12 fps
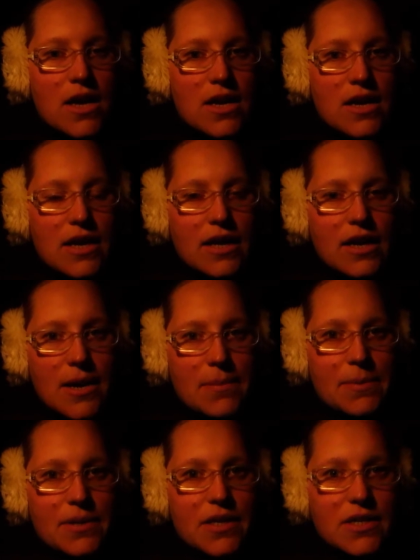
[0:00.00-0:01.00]
I gotta
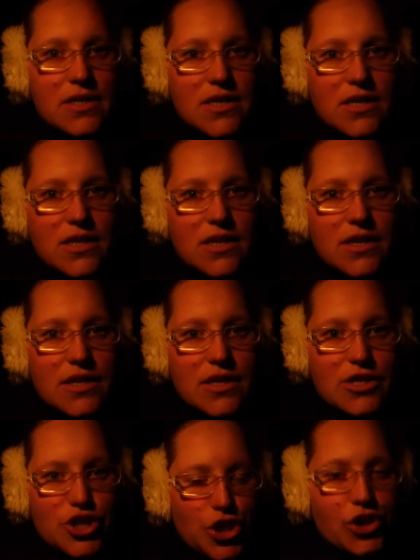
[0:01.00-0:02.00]
be
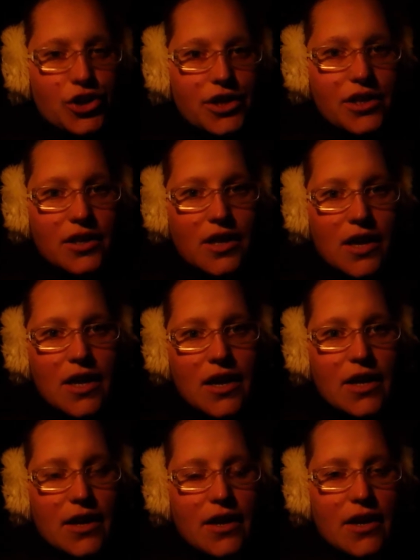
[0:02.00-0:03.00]
sure
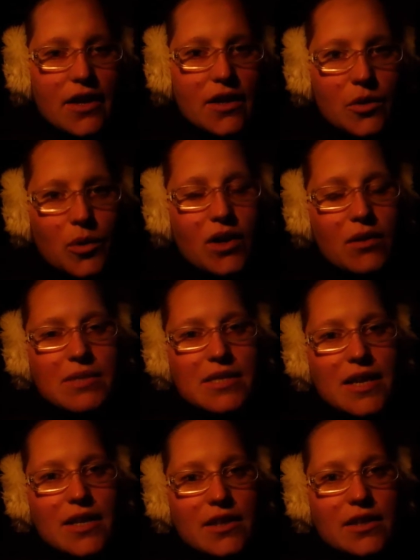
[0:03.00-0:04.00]
in what I'm
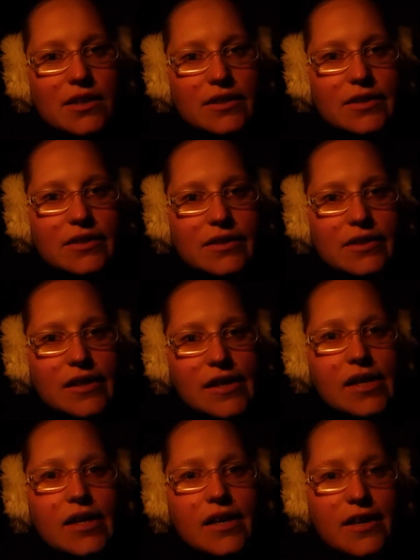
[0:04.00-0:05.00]
saying
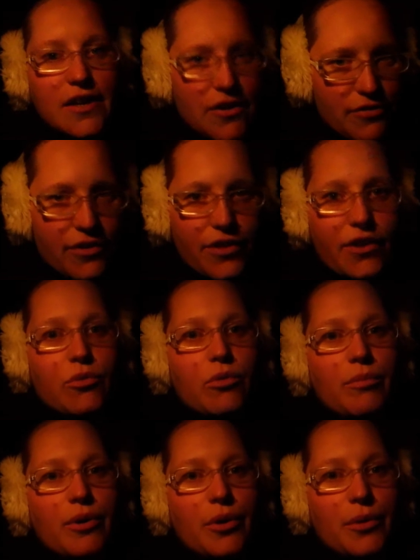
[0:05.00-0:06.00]
and everything will
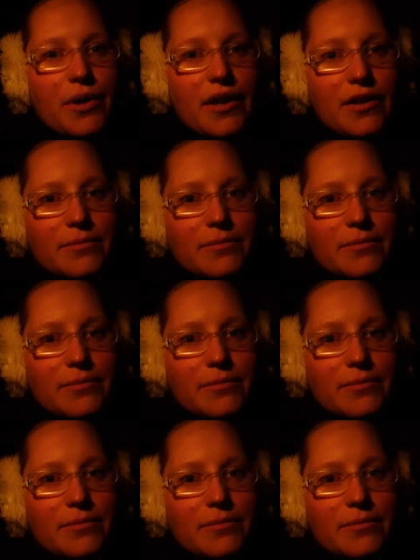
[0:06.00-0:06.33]
be okay.